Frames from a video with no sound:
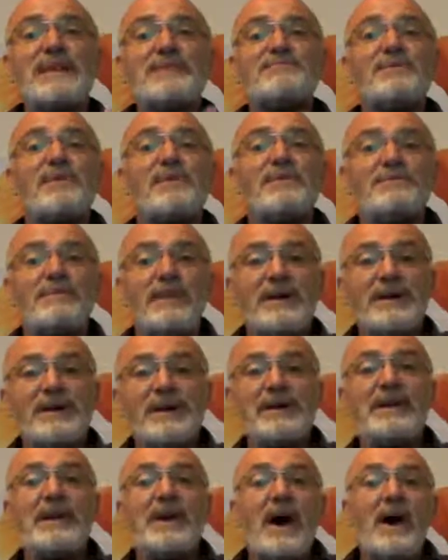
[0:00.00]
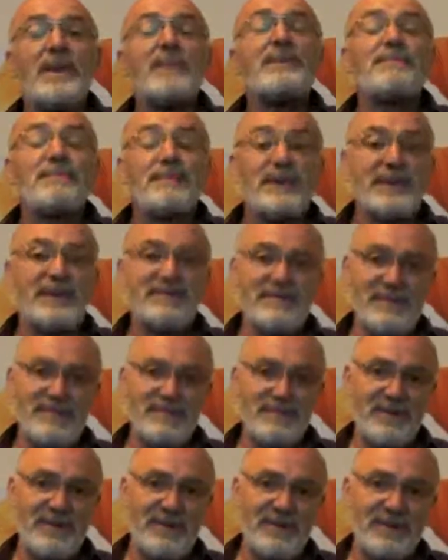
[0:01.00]
to spend more money on the
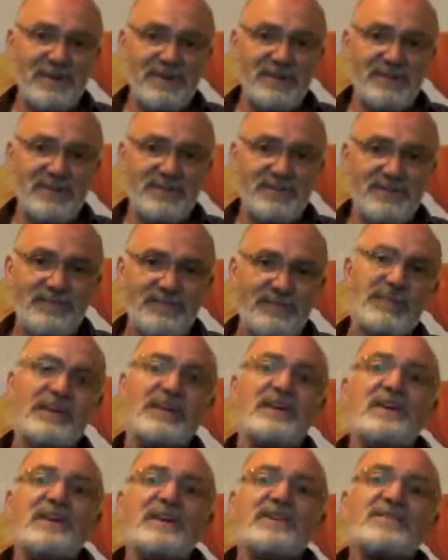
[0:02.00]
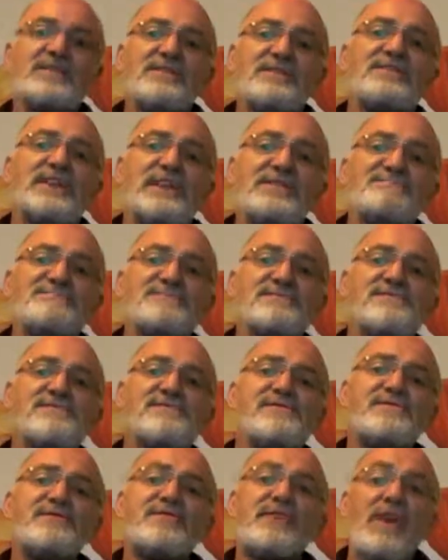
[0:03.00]
premium range. So as they
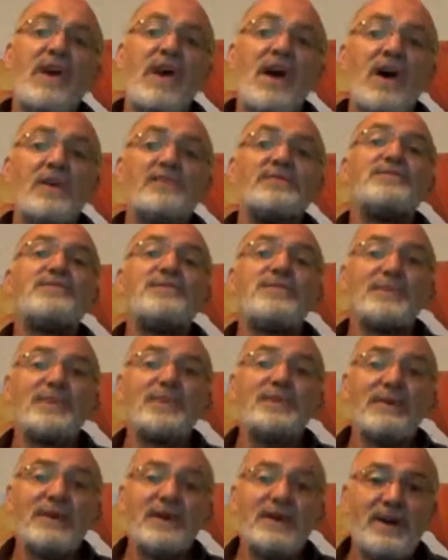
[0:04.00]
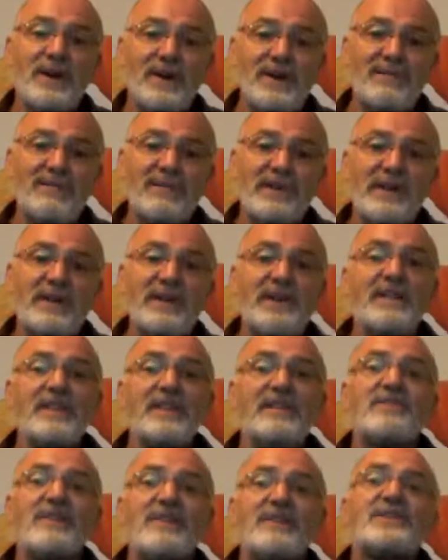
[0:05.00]
move on to the new economy,
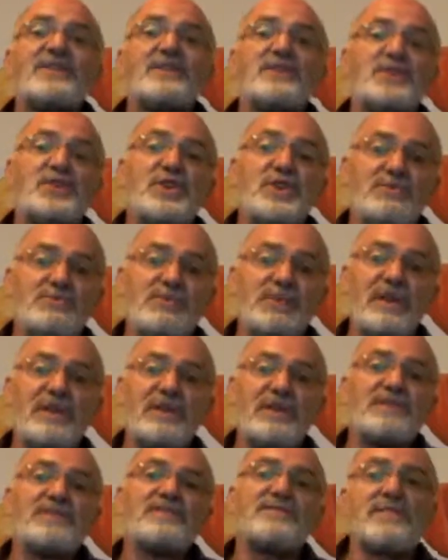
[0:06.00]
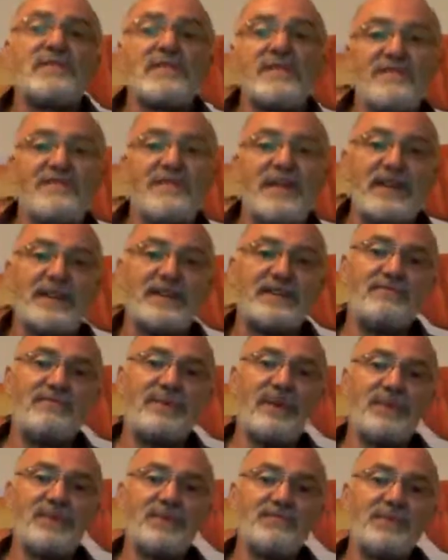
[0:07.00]
they've got these two products, the
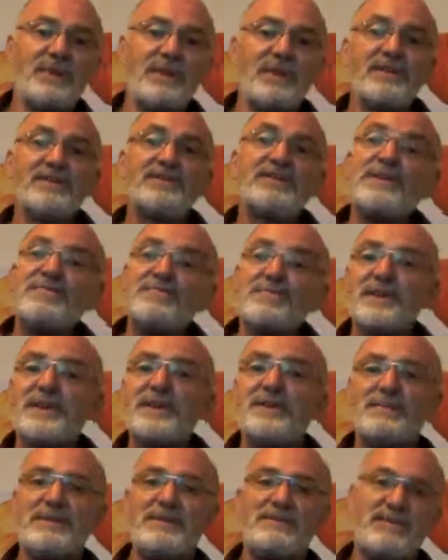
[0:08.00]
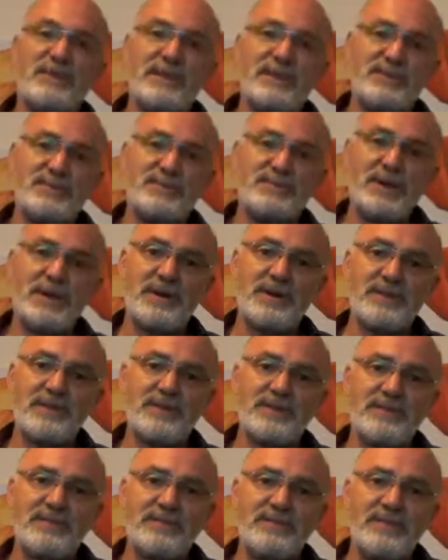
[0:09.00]
value range product and the premium range
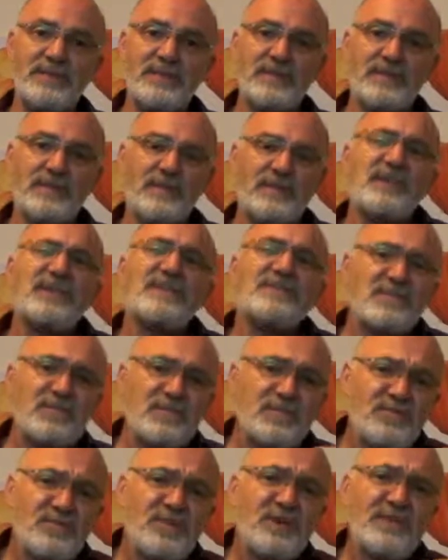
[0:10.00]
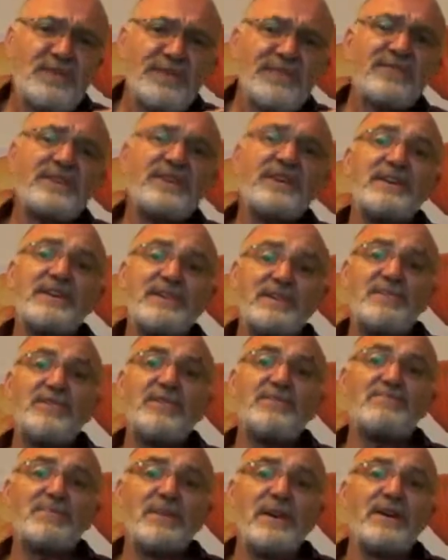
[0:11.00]
product. So it's worth looking
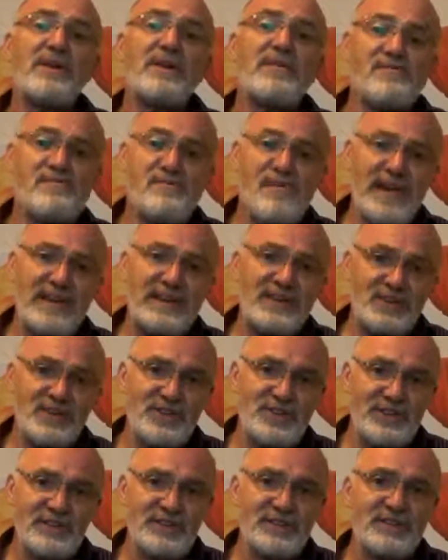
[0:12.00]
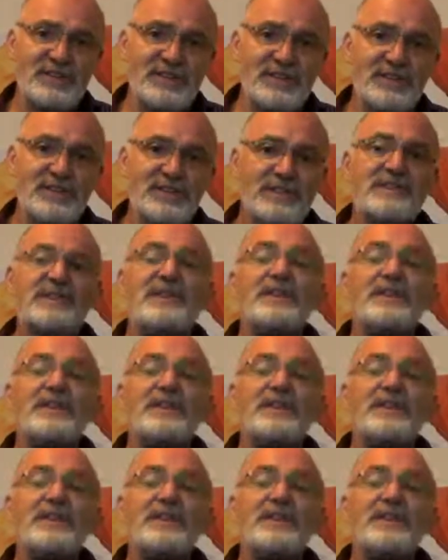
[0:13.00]
at your product ranging.